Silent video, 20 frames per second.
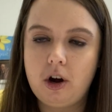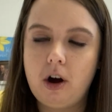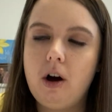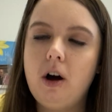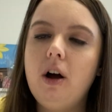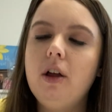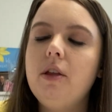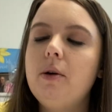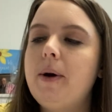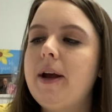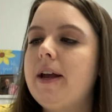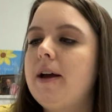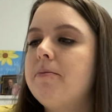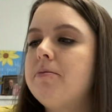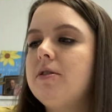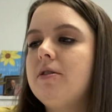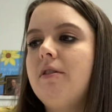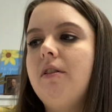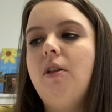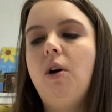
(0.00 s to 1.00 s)
all the way up
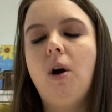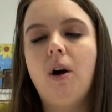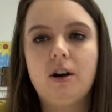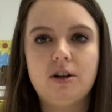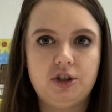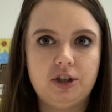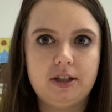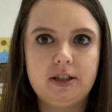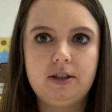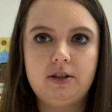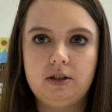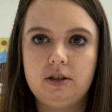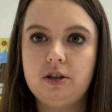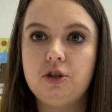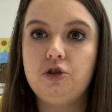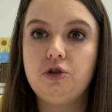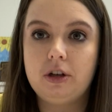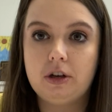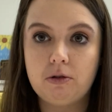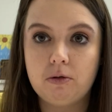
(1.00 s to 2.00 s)
to the largest, to the
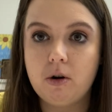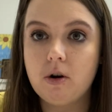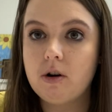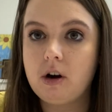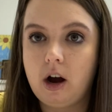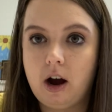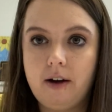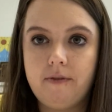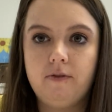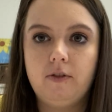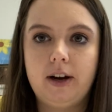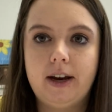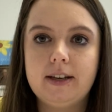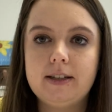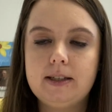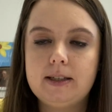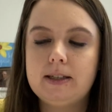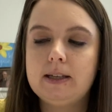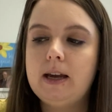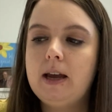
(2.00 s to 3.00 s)
general
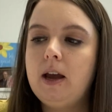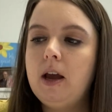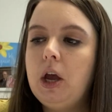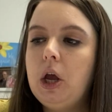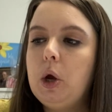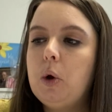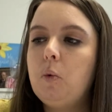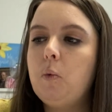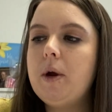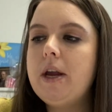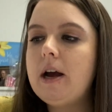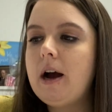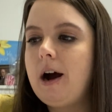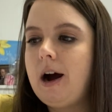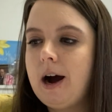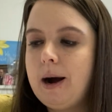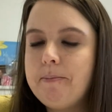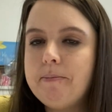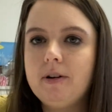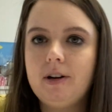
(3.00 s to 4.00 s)
conference, we
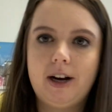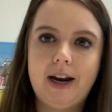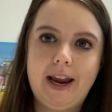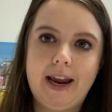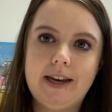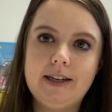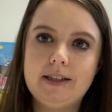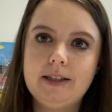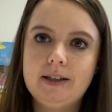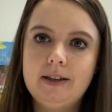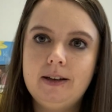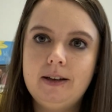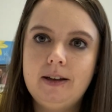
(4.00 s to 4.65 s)
operate